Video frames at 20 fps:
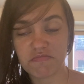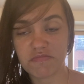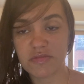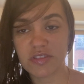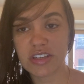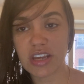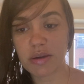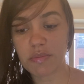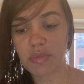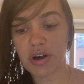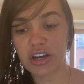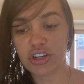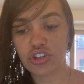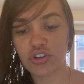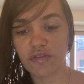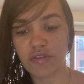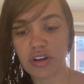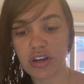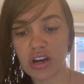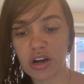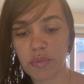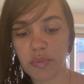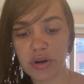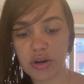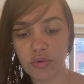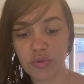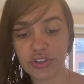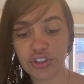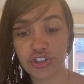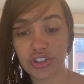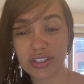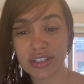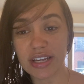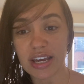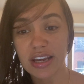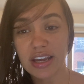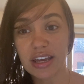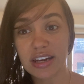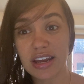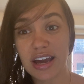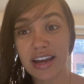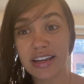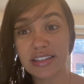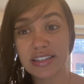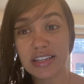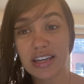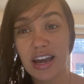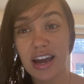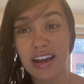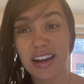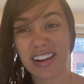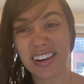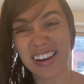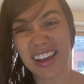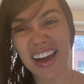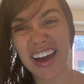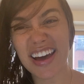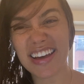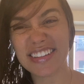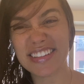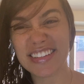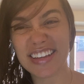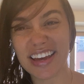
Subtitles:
say much over here, but it was just like an ITI class,